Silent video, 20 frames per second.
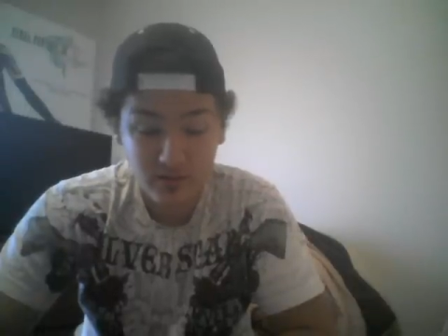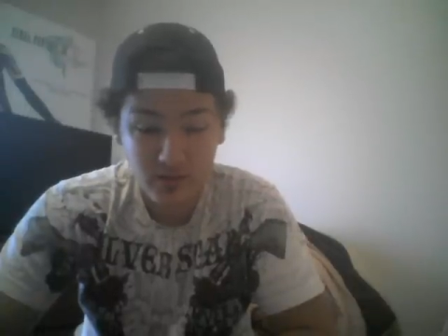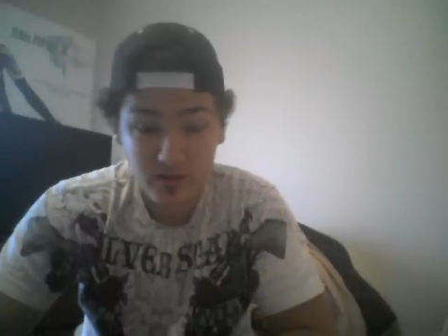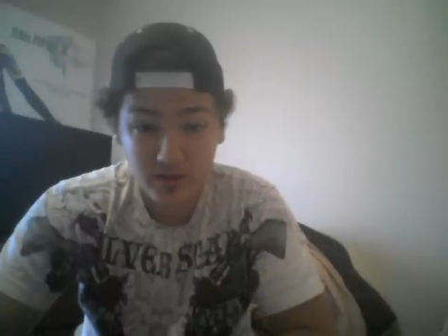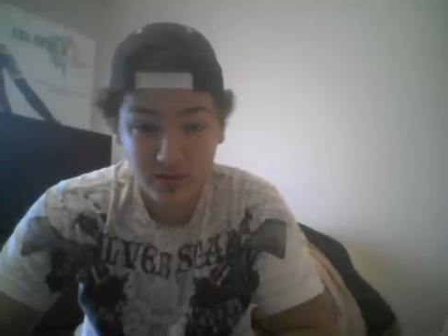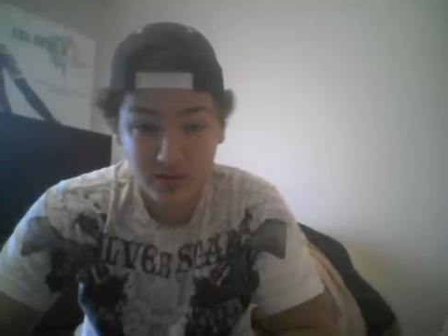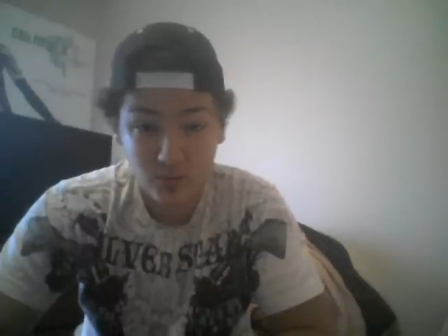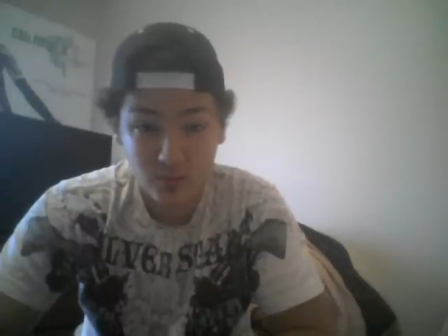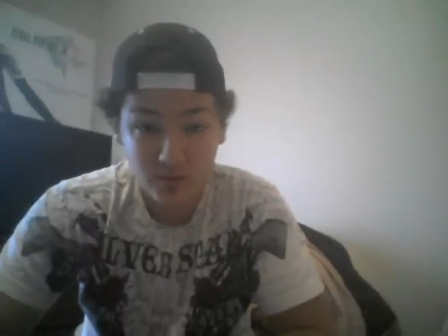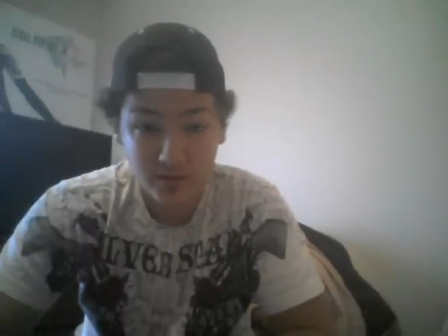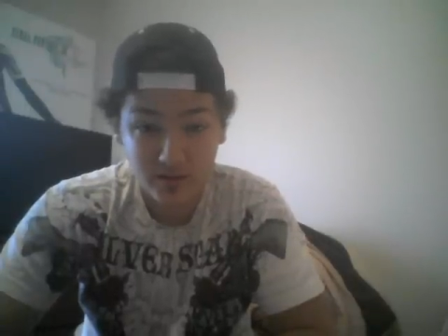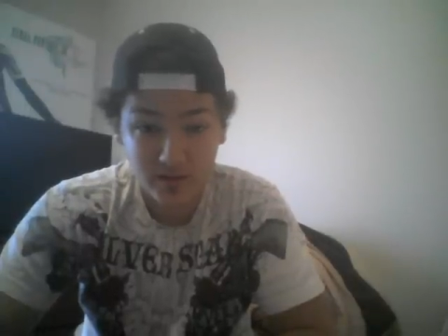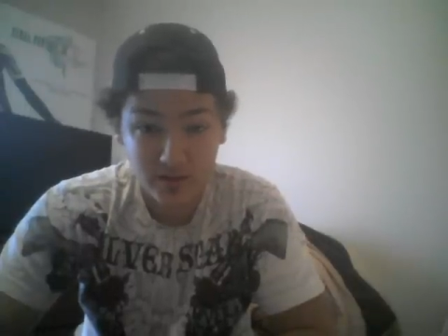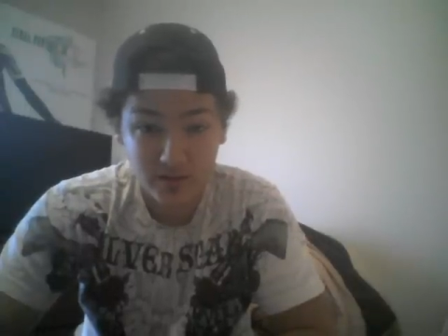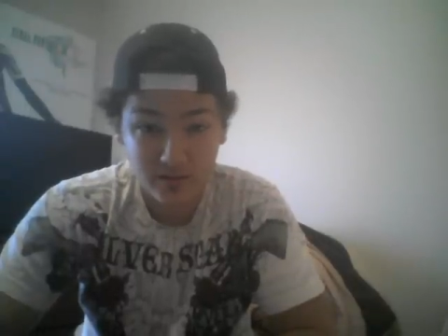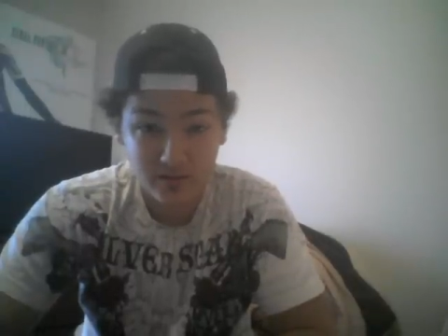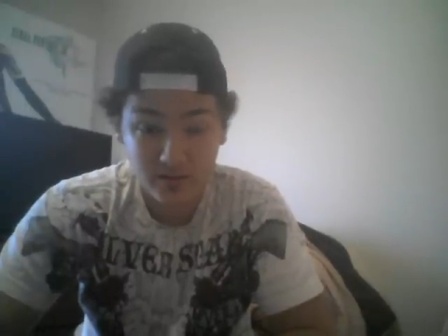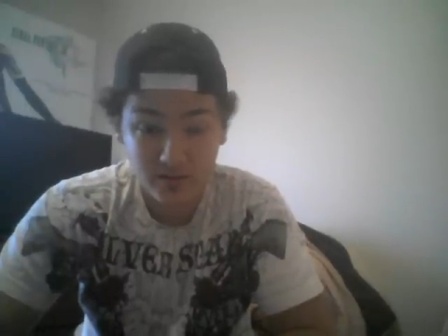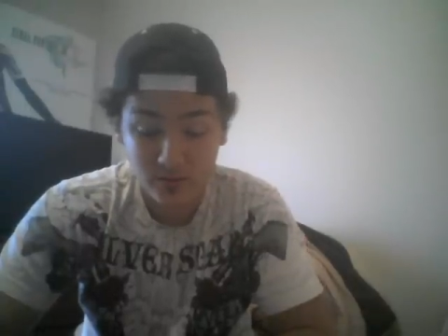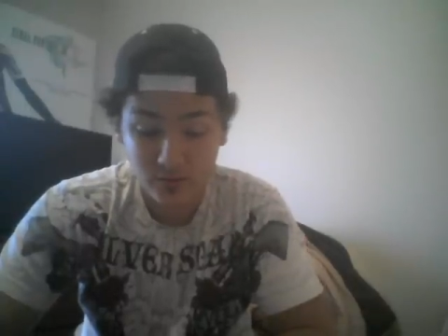I didn't want
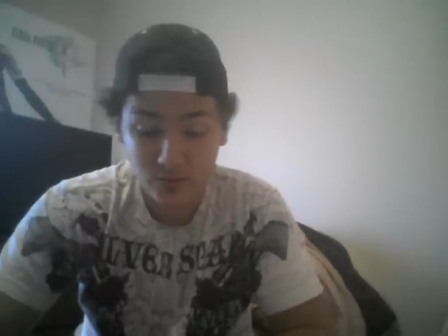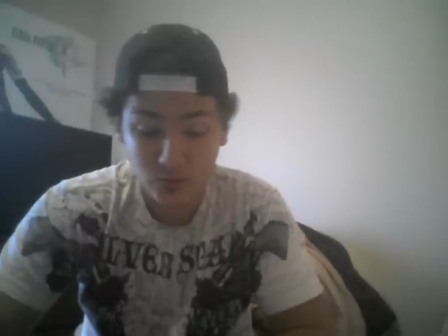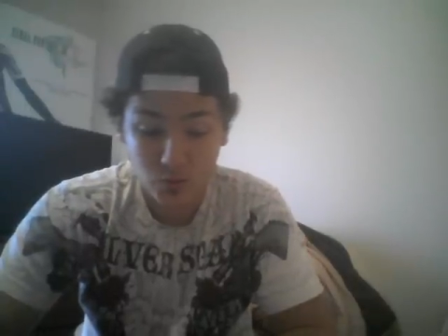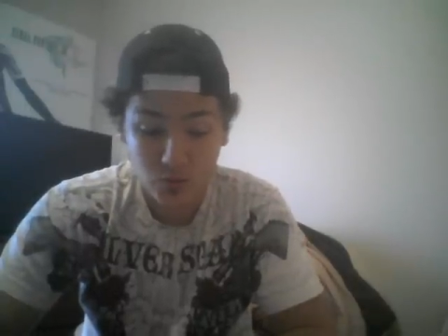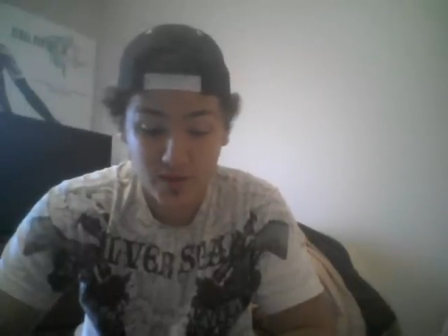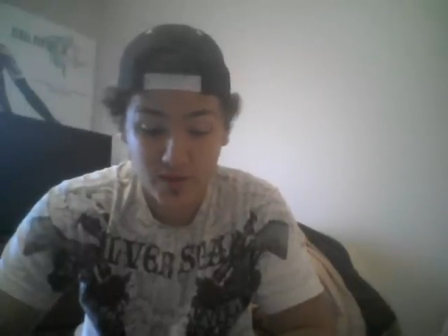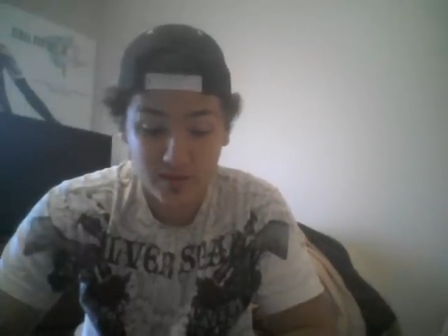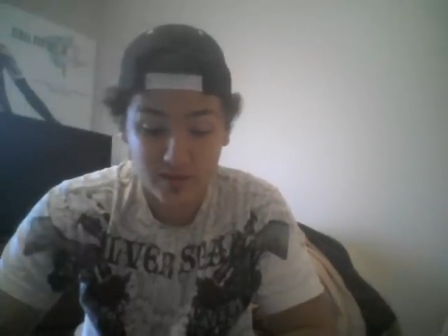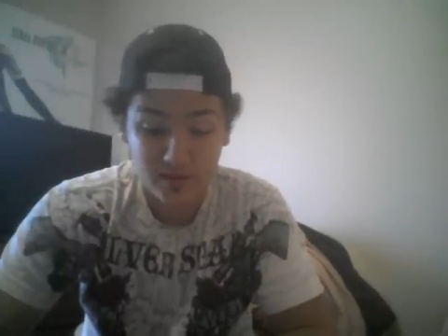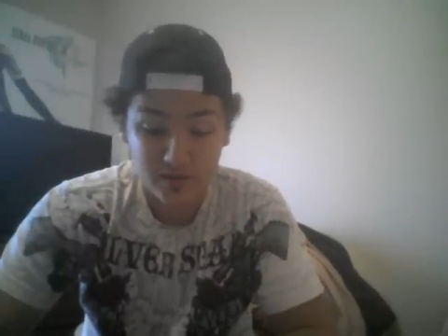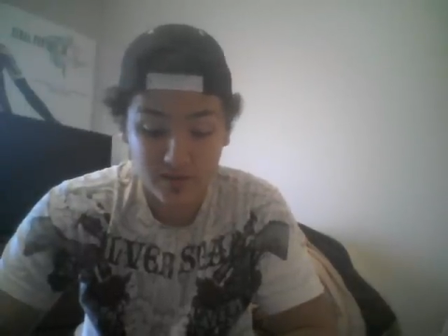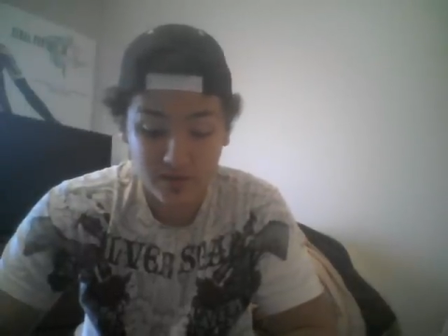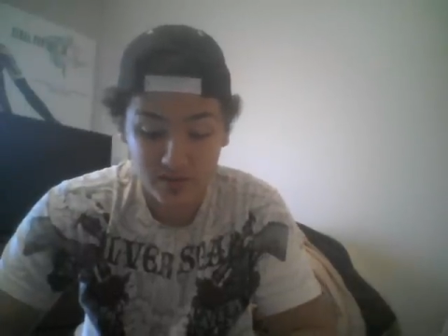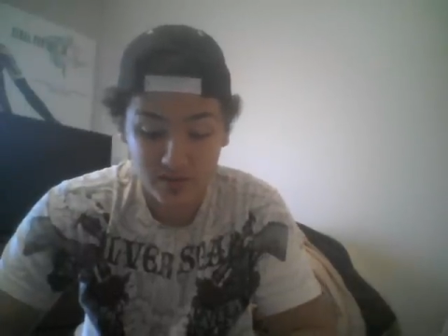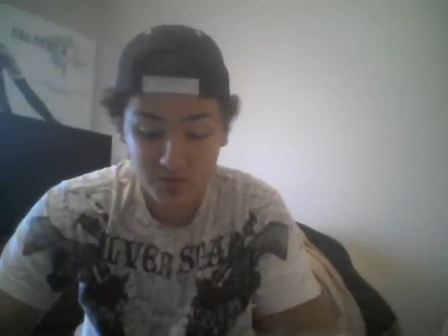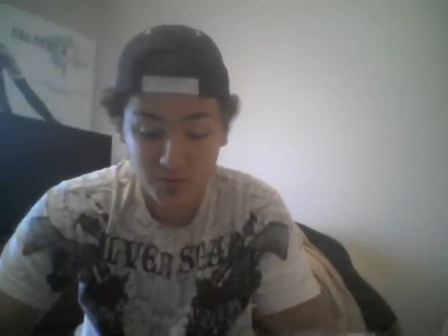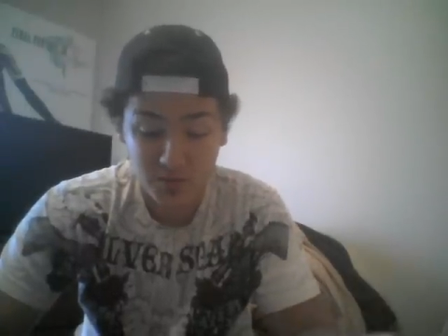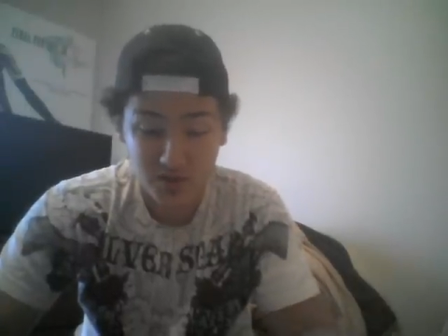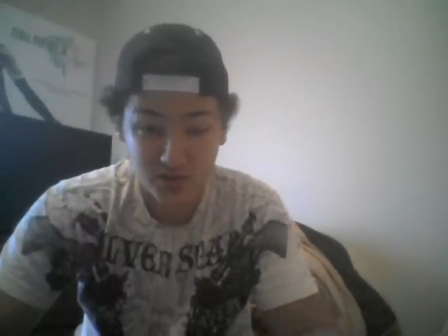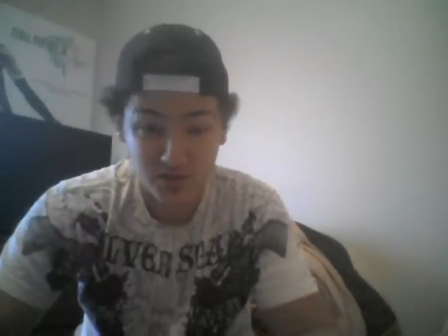that to go to waste,
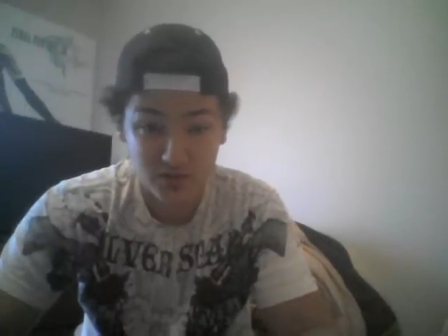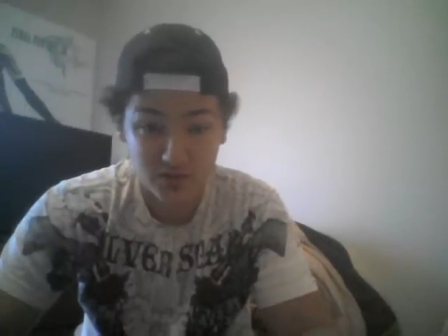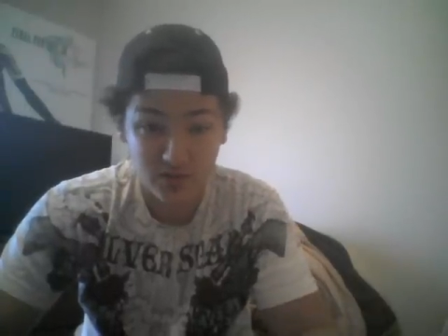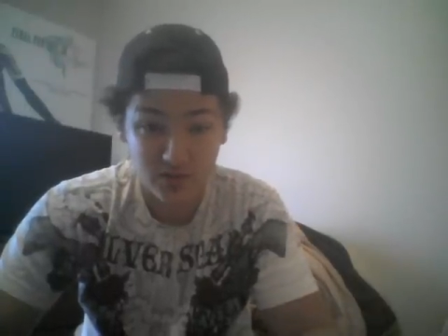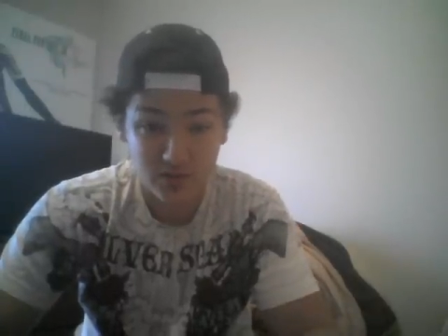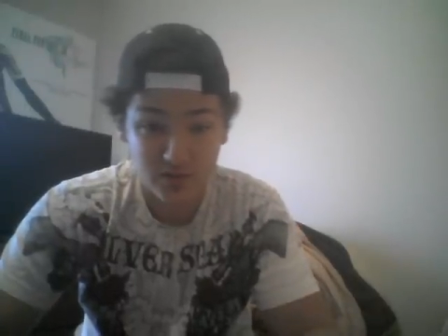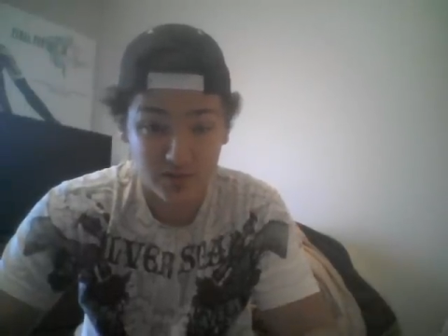especially